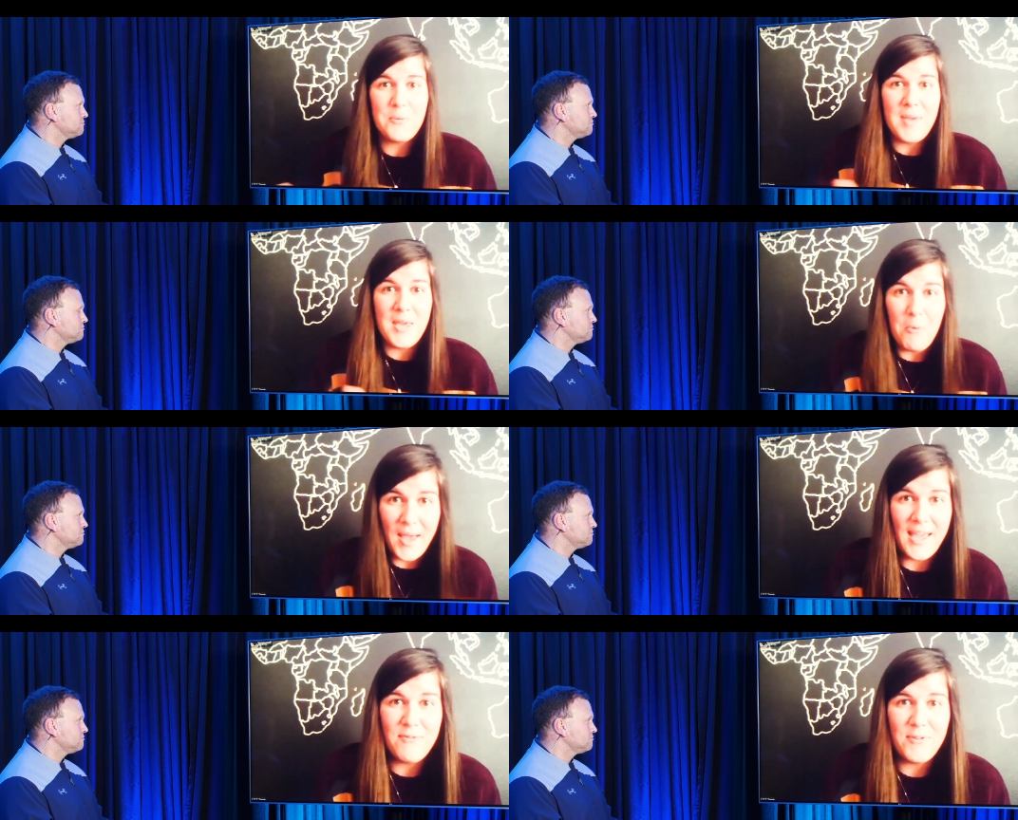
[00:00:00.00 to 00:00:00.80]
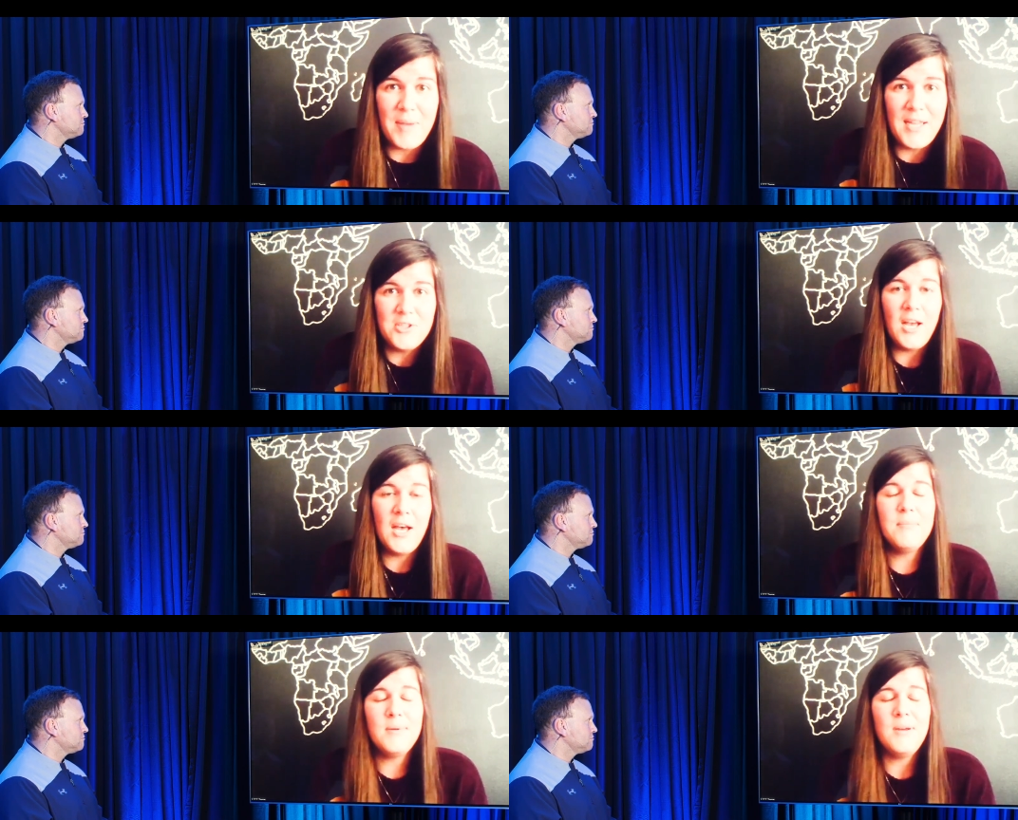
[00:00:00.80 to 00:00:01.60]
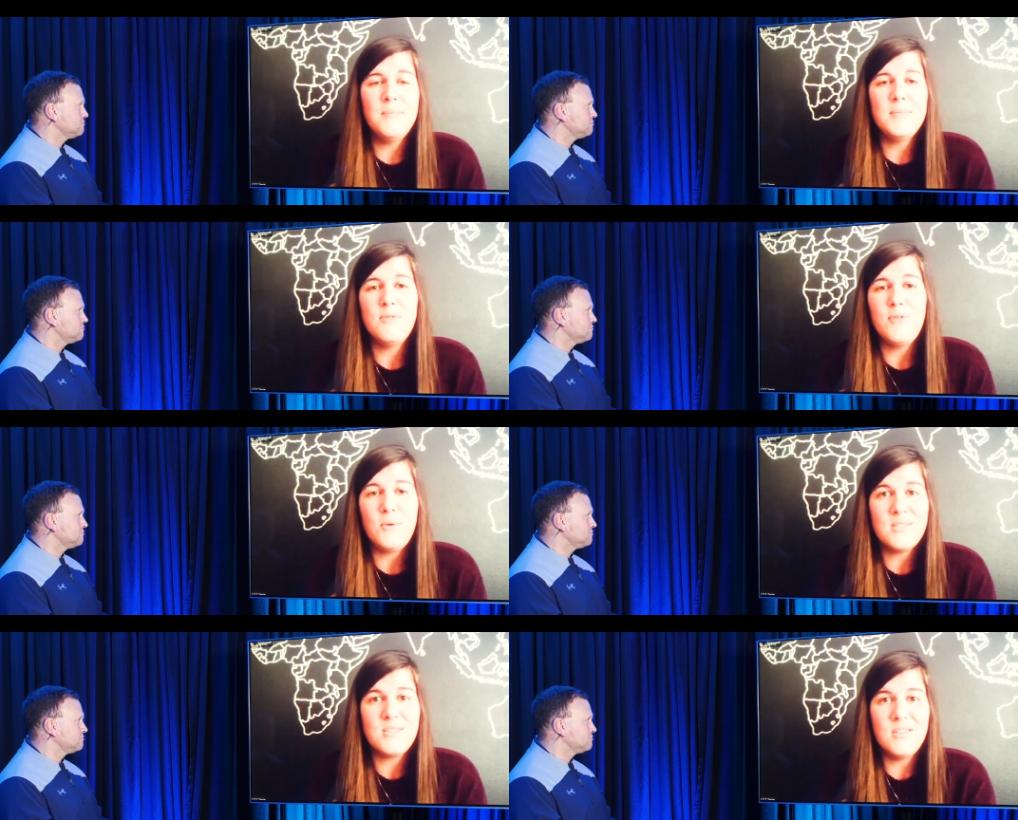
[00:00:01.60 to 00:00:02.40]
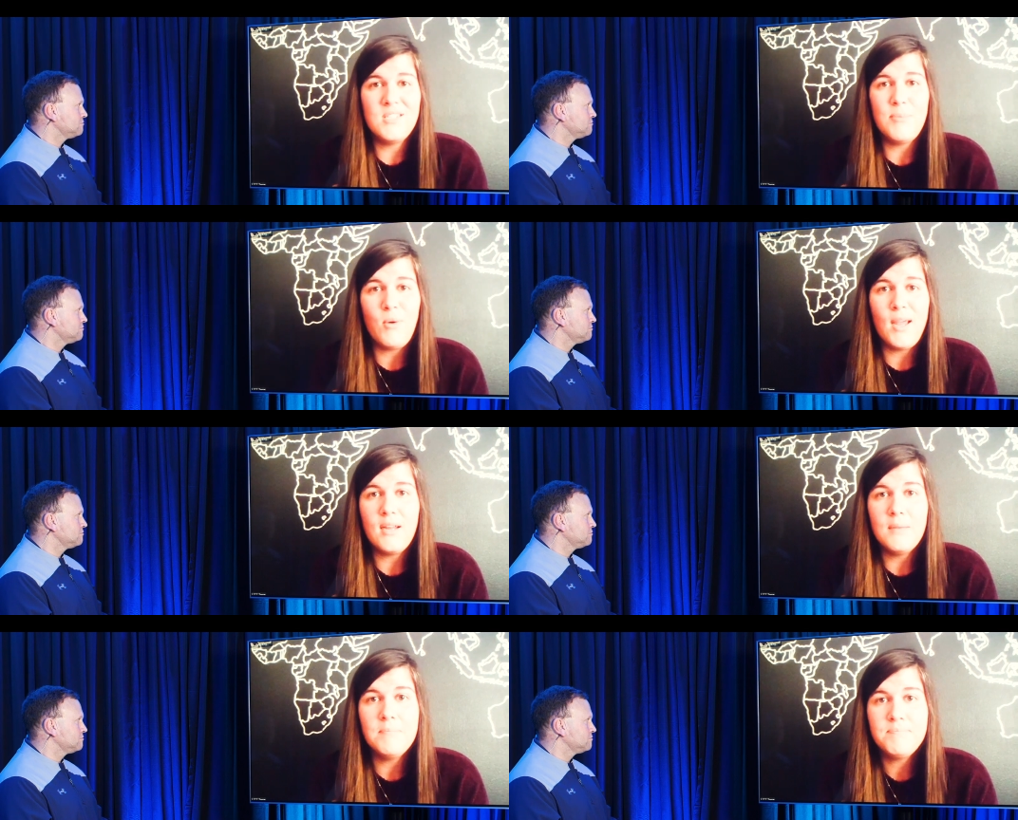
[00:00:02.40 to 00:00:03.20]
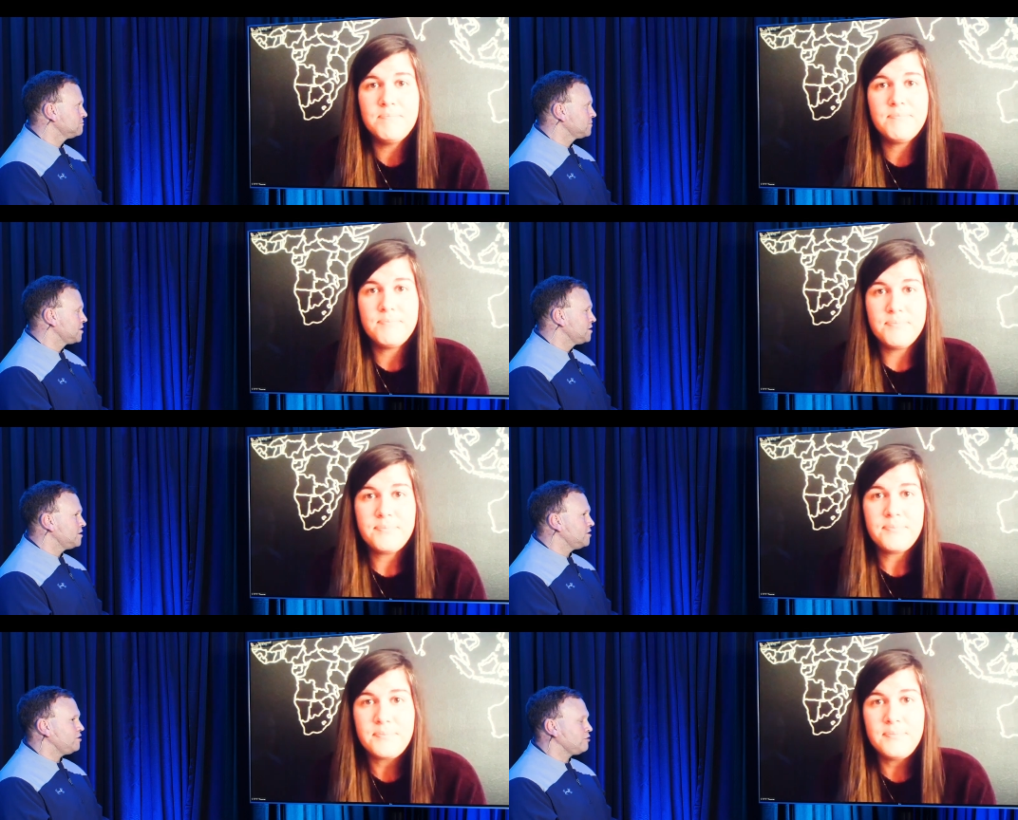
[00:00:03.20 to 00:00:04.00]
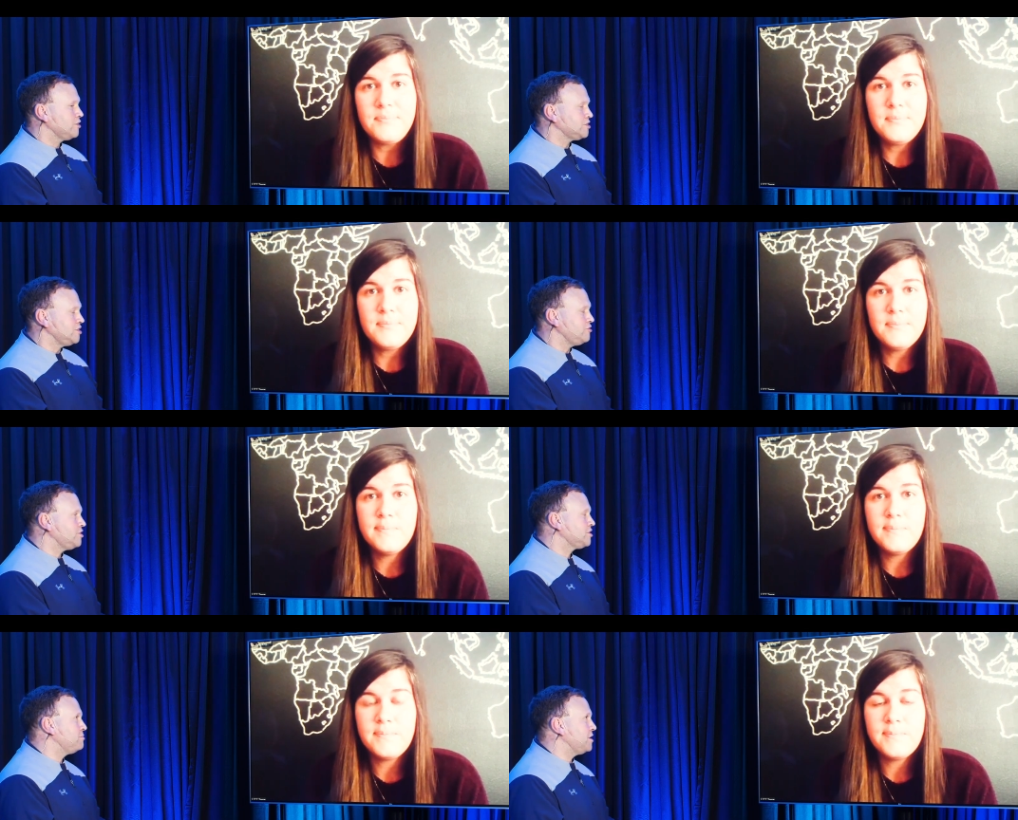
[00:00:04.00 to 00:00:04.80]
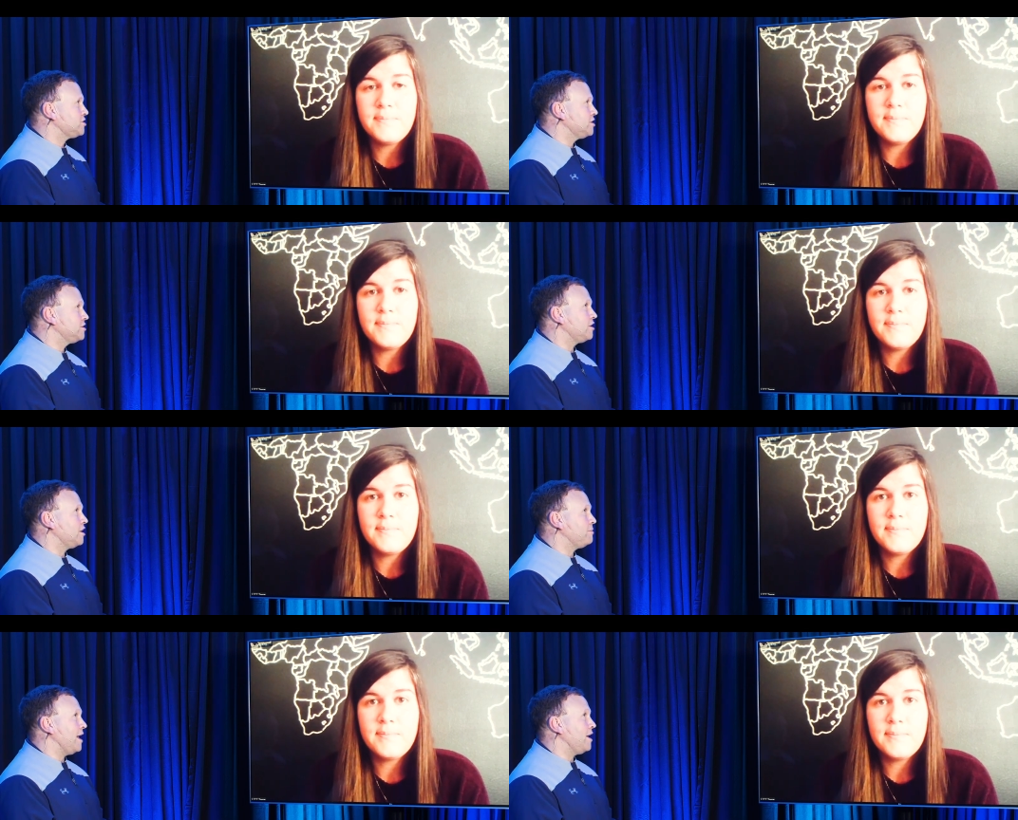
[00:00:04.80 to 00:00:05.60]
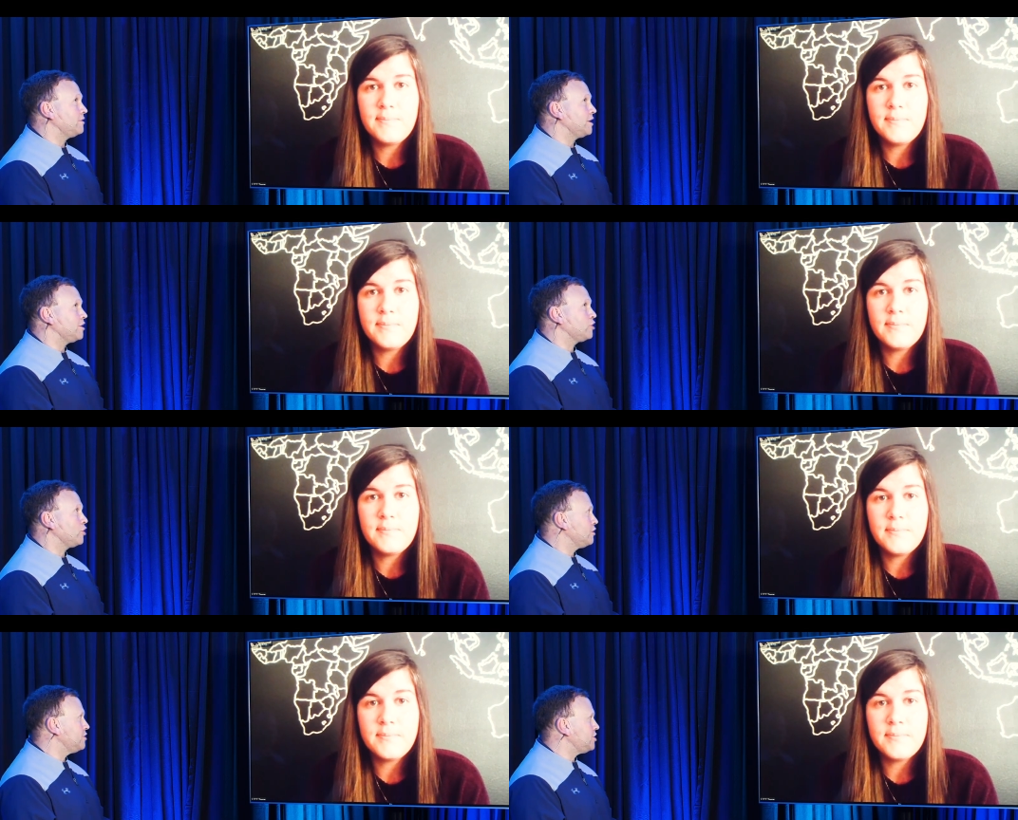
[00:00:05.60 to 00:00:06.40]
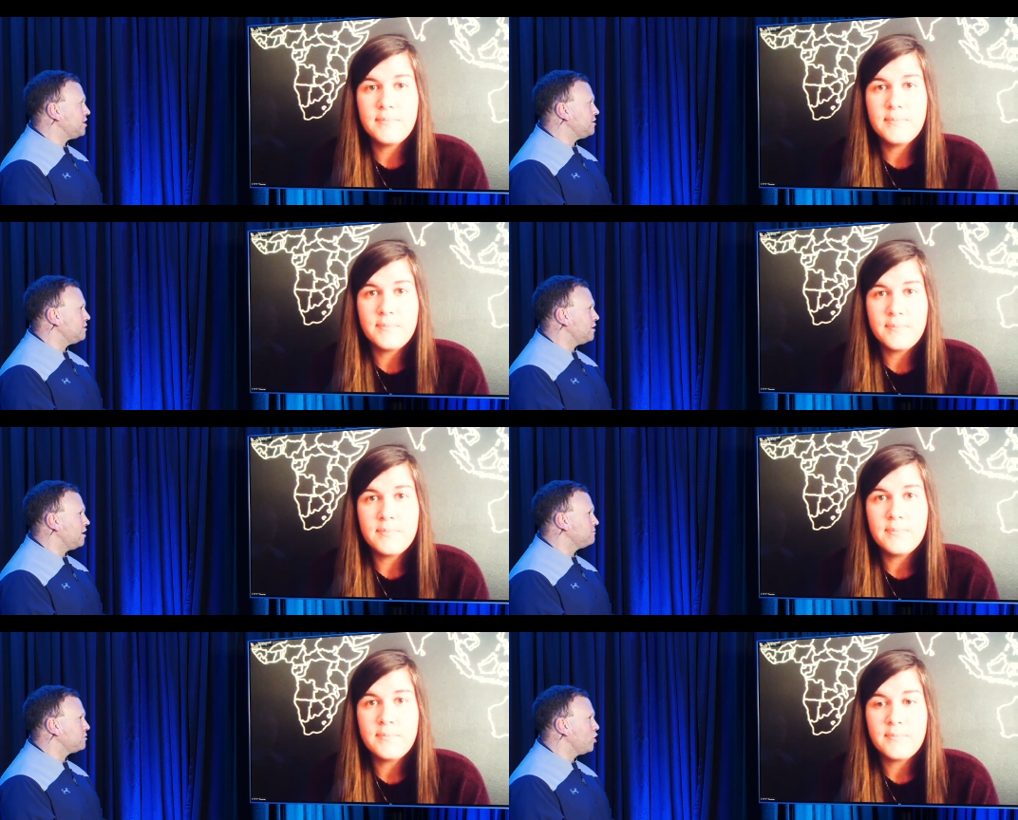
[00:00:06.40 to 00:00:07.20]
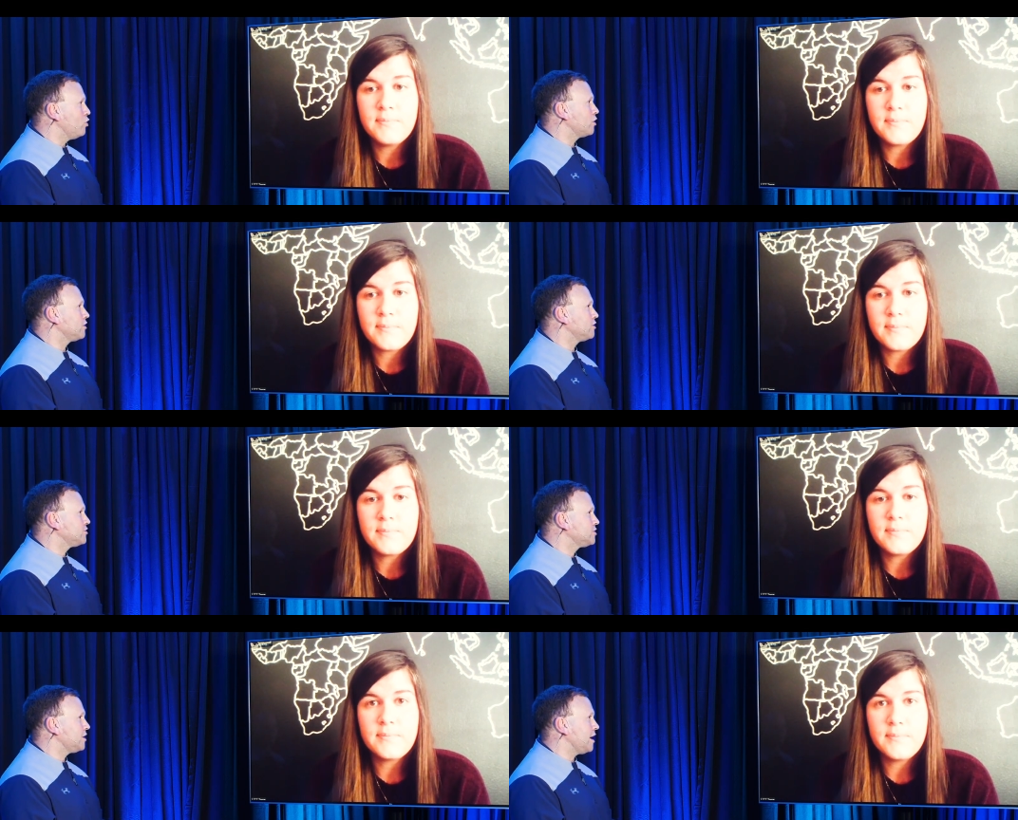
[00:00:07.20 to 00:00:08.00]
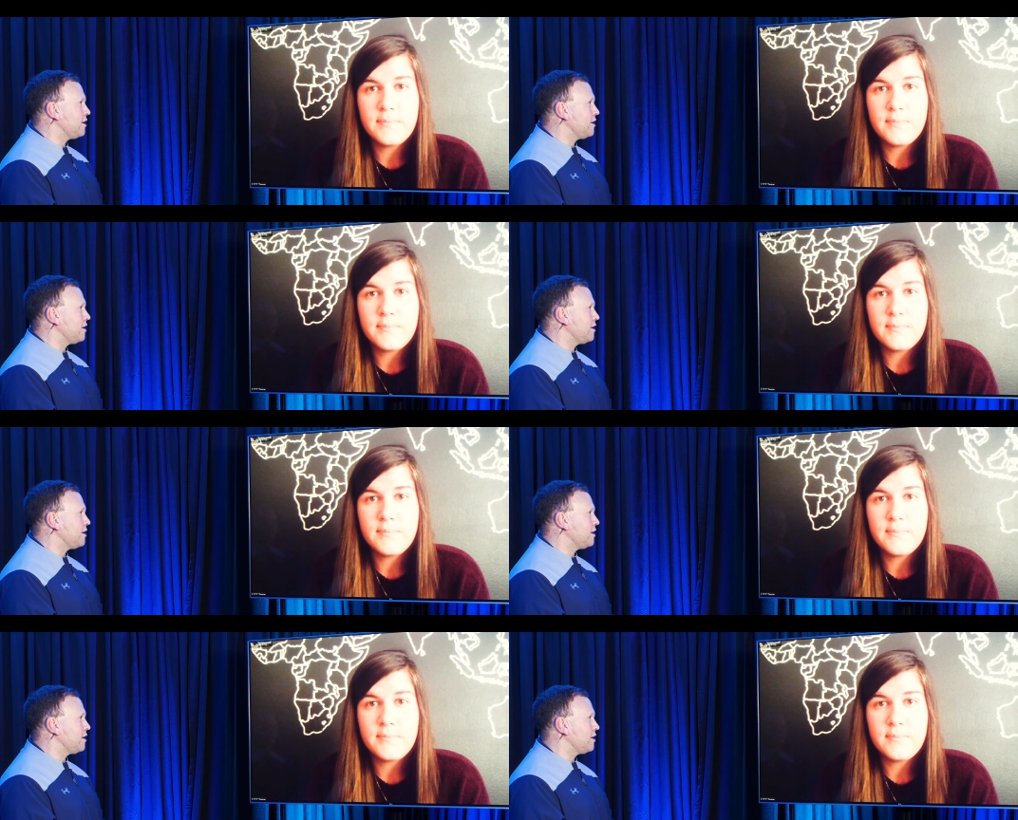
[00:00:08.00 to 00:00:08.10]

Speaker 1: me away from my job um, to focus in a deeper way on Him.
Speaker 2: Kristen, you just mentioned about encouraging um, coworkers,